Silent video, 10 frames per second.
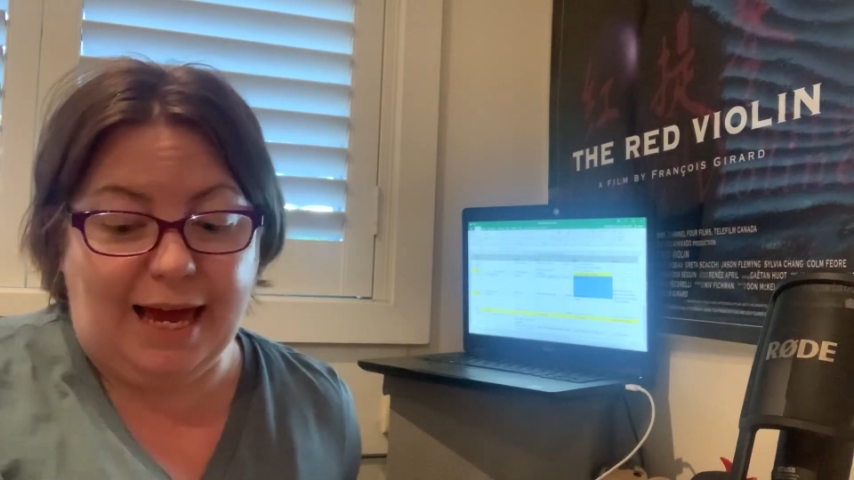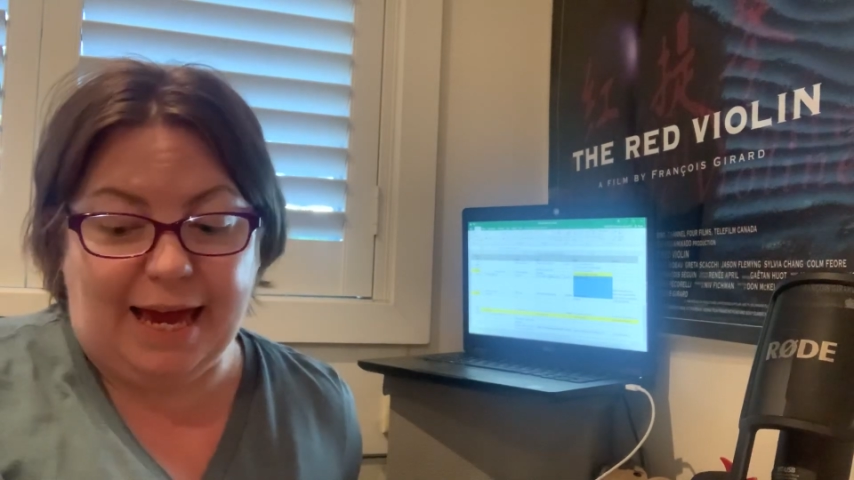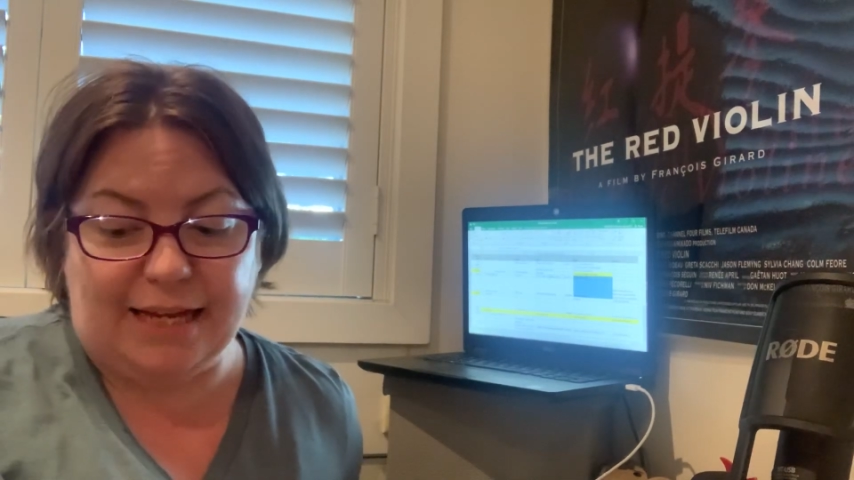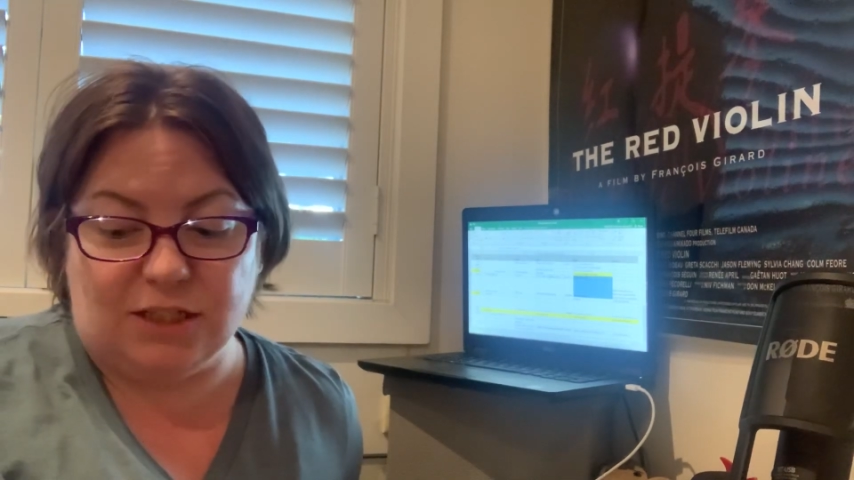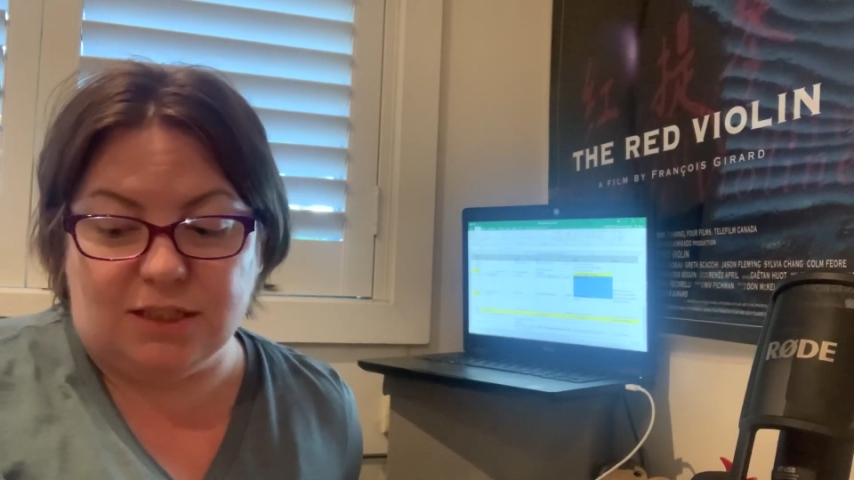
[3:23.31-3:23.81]

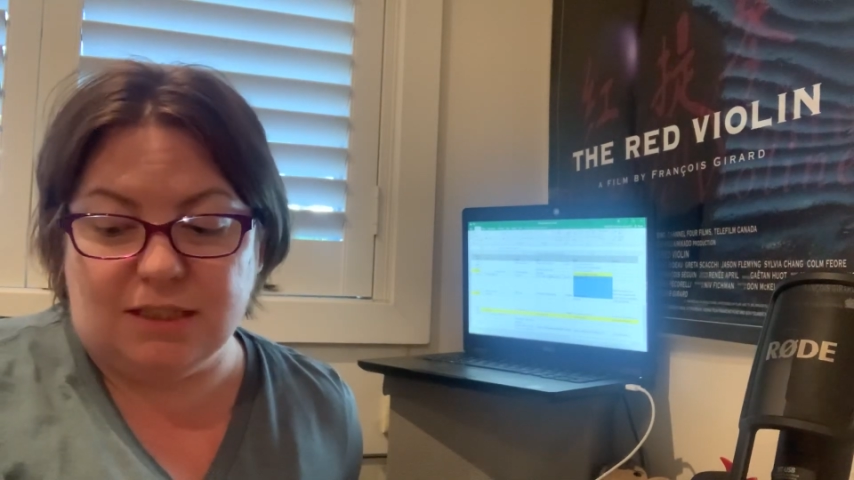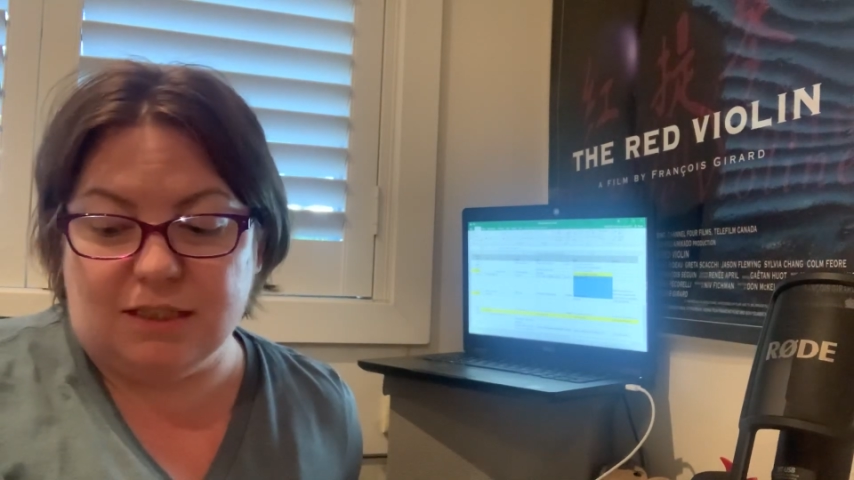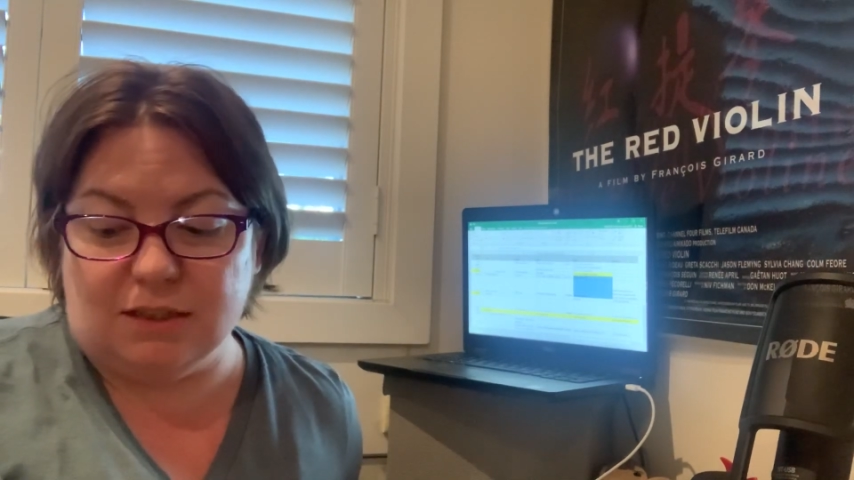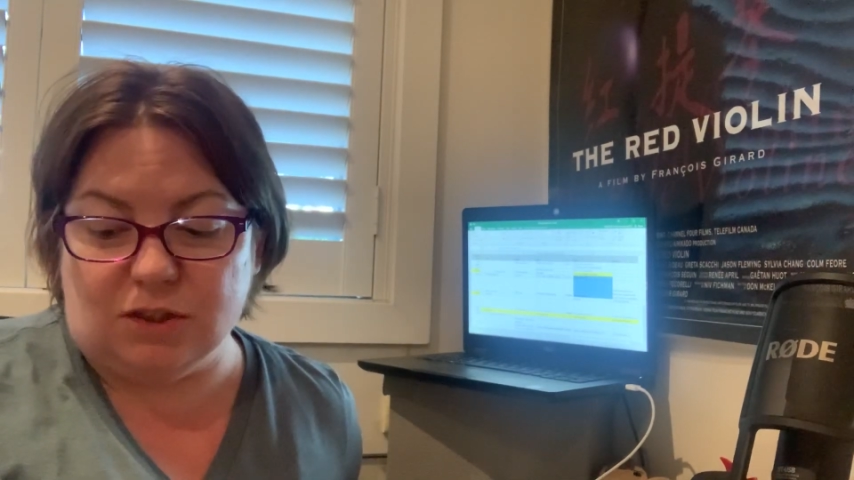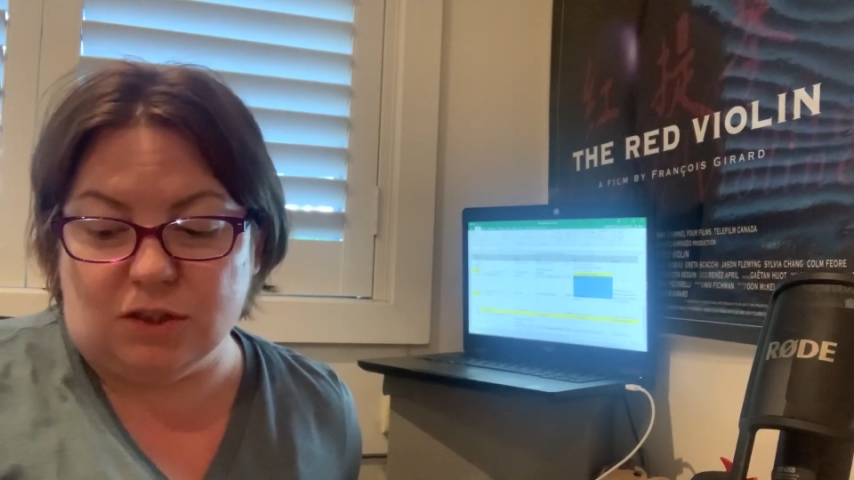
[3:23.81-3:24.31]
and just
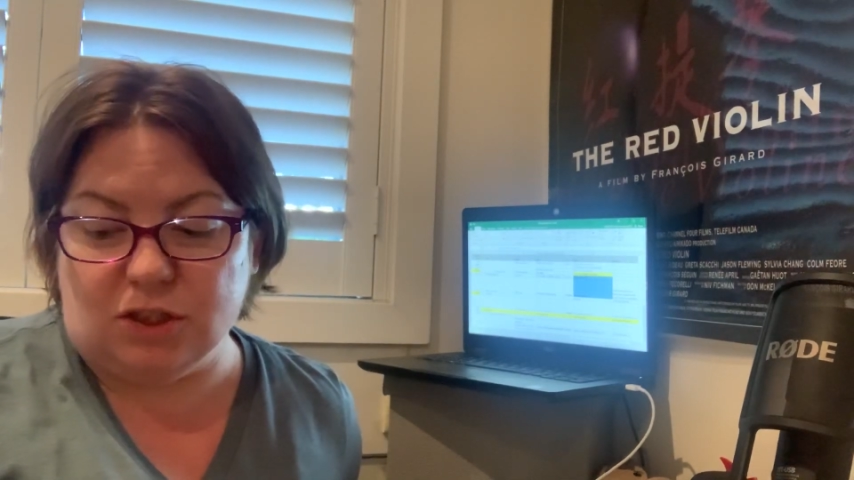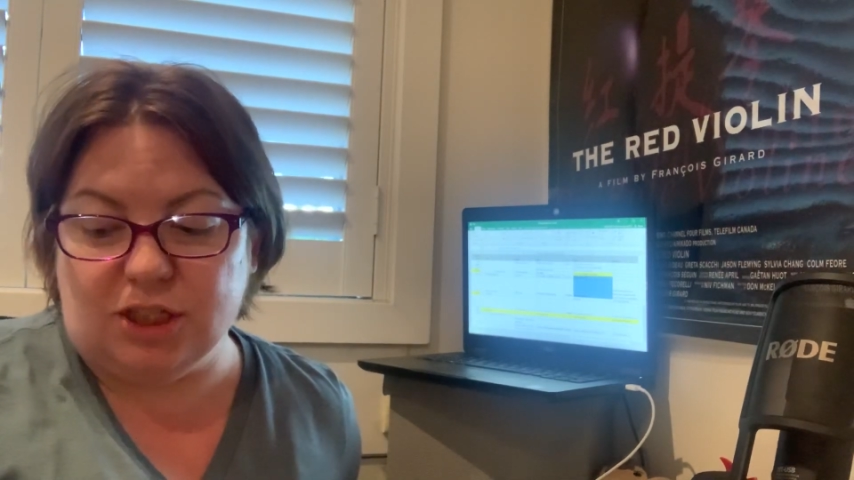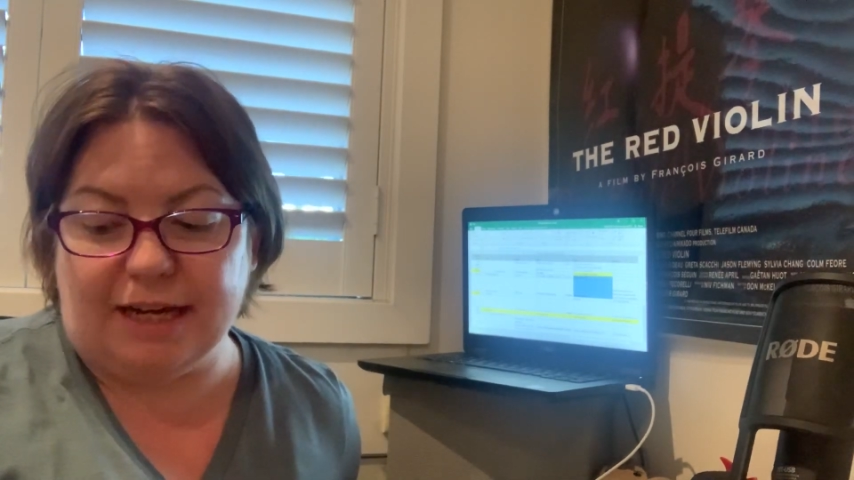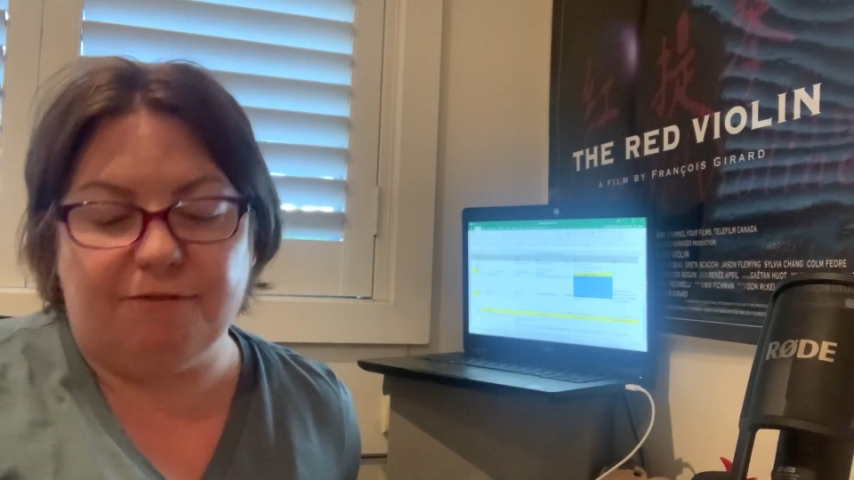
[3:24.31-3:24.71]
to check